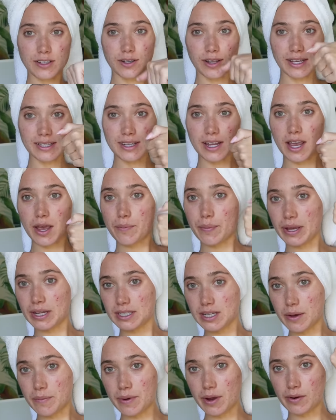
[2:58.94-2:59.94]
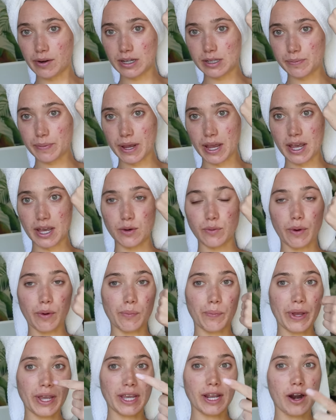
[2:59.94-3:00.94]
So last night I picked up my wristband. We
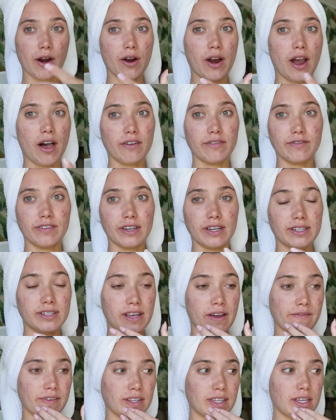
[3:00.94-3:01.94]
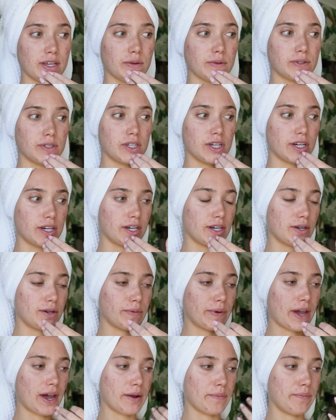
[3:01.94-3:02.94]
were picking out our outfits. Everything was
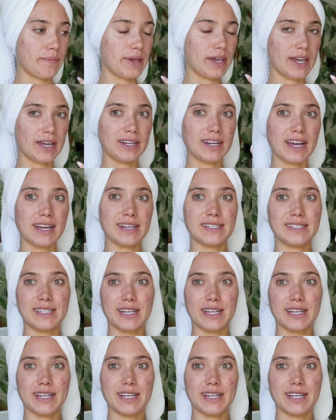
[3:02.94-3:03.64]
good. We had a big, nice